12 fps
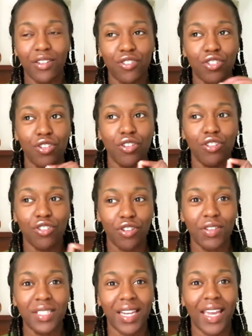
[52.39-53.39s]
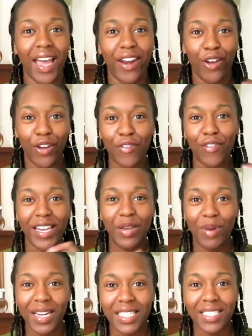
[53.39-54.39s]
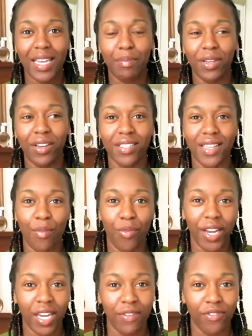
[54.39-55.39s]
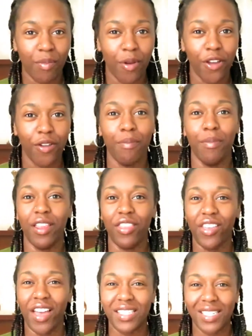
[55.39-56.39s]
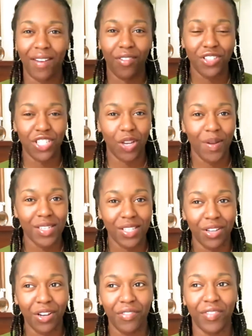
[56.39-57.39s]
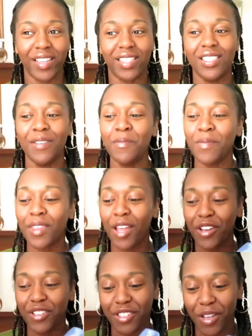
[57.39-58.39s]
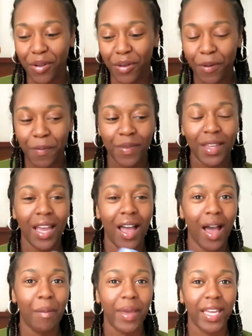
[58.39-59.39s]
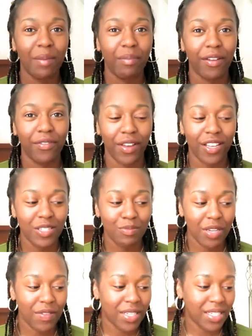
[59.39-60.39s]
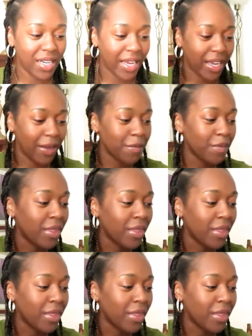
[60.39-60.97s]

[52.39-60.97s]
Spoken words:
Tuesday and hopefully Wednesday because I'm working from home, but Thursday I've got to go into the office. So I'm making my first smoothie today.